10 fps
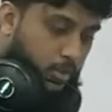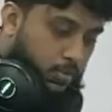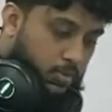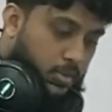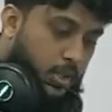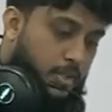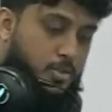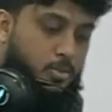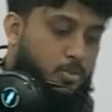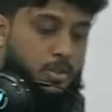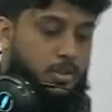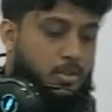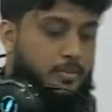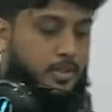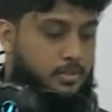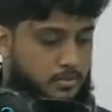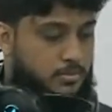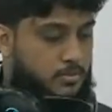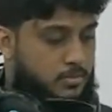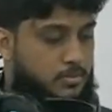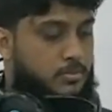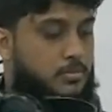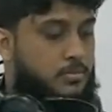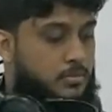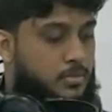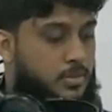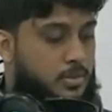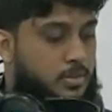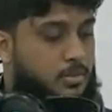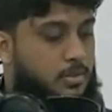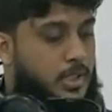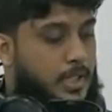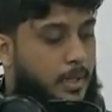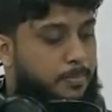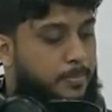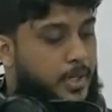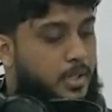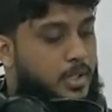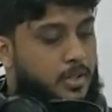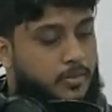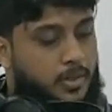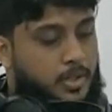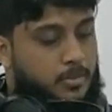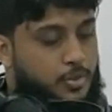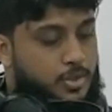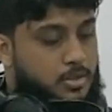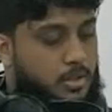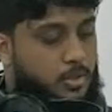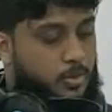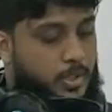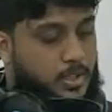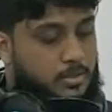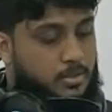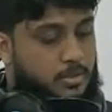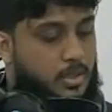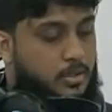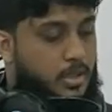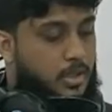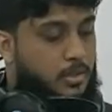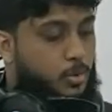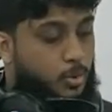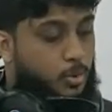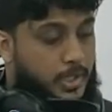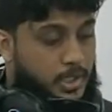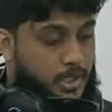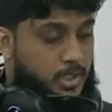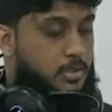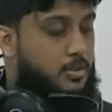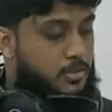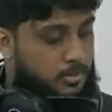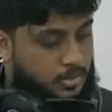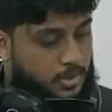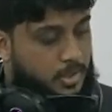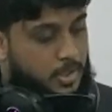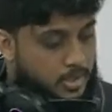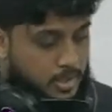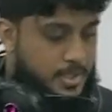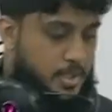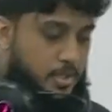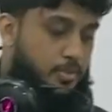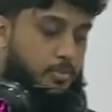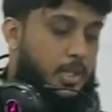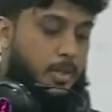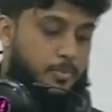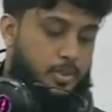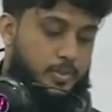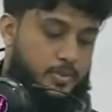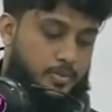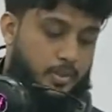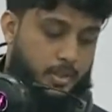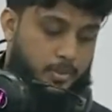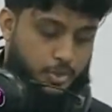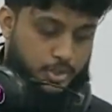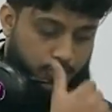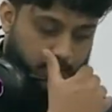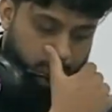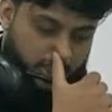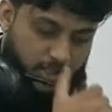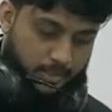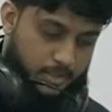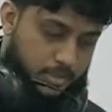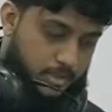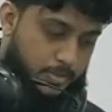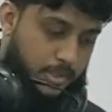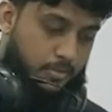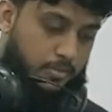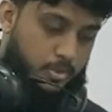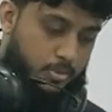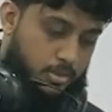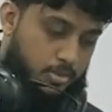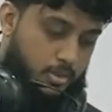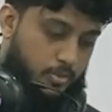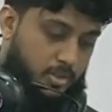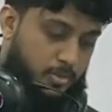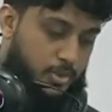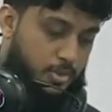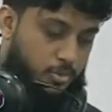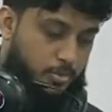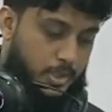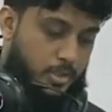as shown in the figure, a tap and 18 flowering bushes are located such that they are collinear. The distance from the tap to the first flowering bush is 5 meters, and the distance between every two consecutive flowering bushes is 2 meters.